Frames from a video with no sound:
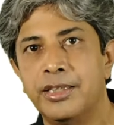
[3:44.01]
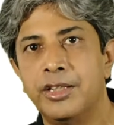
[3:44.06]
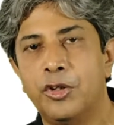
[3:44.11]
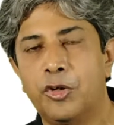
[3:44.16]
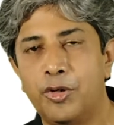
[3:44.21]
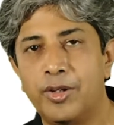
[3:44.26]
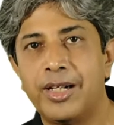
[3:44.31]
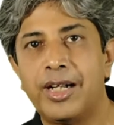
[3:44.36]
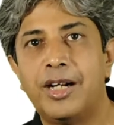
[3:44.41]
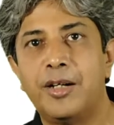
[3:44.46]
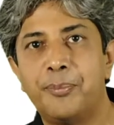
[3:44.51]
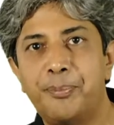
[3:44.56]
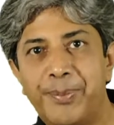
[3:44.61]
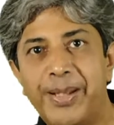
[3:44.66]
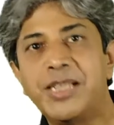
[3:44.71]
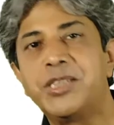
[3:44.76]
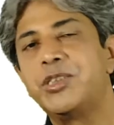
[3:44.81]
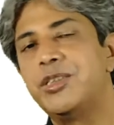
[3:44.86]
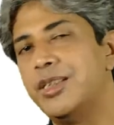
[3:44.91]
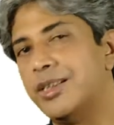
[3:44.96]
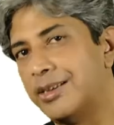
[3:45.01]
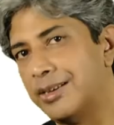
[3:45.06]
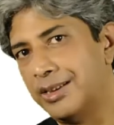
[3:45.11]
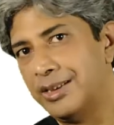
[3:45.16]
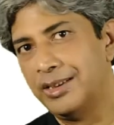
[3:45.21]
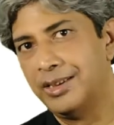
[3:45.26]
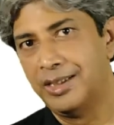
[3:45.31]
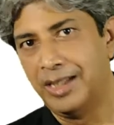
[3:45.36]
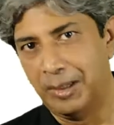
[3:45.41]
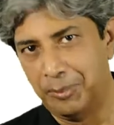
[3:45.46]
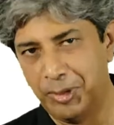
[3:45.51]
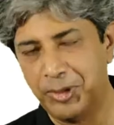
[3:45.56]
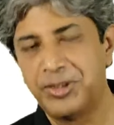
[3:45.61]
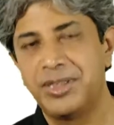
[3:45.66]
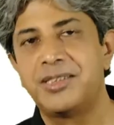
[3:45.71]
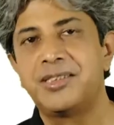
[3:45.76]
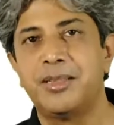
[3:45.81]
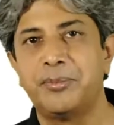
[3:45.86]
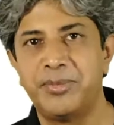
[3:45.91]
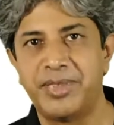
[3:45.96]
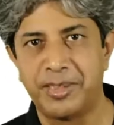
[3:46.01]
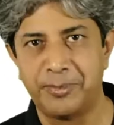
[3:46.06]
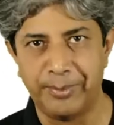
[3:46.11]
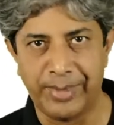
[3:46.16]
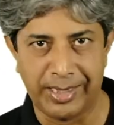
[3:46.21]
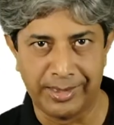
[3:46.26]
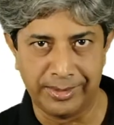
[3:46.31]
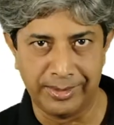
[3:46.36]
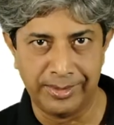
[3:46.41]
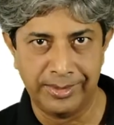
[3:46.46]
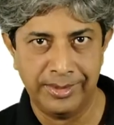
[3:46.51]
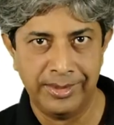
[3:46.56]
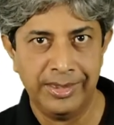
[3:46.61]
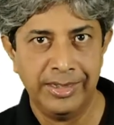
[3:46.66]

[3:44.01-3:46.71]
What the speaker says: or are passionate about that subject matter.